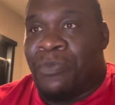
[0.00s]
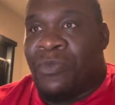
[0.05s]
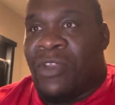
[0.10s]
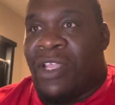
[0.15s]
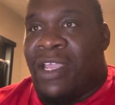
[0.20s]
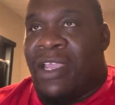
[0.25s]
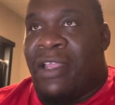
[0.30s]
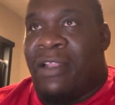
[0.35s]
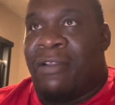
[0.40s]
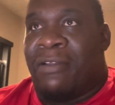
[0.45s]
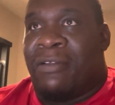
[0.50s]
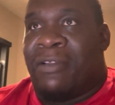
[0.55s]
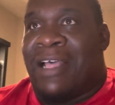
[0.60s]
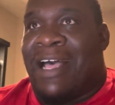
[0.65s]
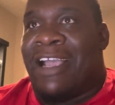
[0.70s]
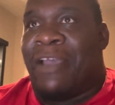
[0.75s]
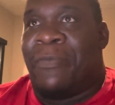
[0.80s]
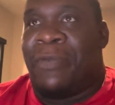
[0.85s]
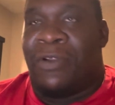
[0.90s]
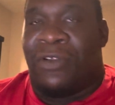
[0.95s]
and
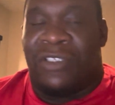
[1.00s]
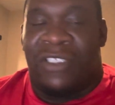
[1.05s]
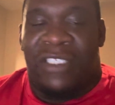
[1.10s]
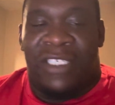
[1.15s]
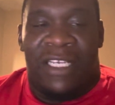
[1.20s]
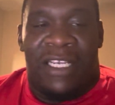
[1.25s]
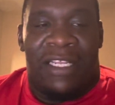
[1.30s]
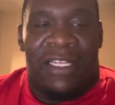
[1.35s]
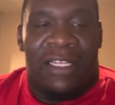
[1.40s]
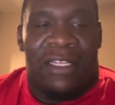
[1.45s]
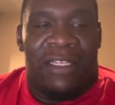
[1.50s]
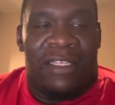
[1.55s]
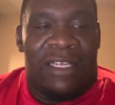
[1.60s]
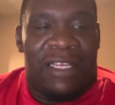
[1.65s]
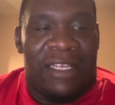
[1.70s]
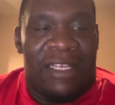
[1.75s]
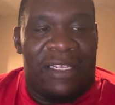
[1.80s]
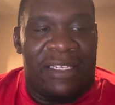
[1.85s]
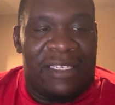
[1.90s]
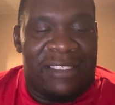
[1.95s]
I could be able to say
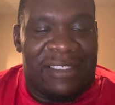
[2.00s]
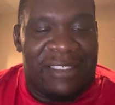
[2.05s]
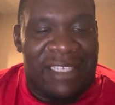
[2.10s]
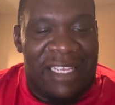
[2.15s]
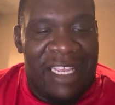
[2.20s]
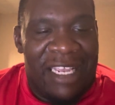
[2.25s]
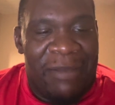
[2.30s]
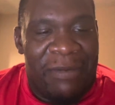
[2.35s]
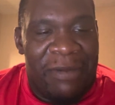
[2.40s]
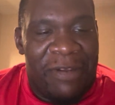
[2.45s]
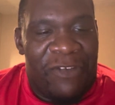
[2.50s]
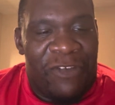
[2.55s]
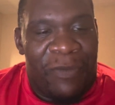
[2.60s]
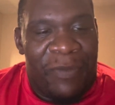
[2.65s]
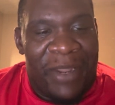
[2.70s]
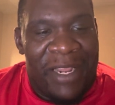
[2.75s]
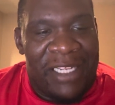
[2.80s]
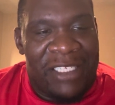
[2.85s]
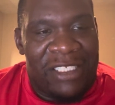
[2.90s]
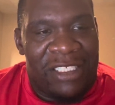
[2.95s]
the same
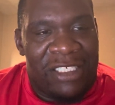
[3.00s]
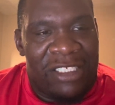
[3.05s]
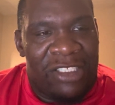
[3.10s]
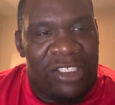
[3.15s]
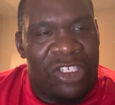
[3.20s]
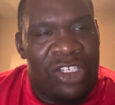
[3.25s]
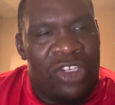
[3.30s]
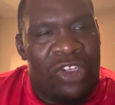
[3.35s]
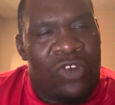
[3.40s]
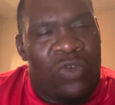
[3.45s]
information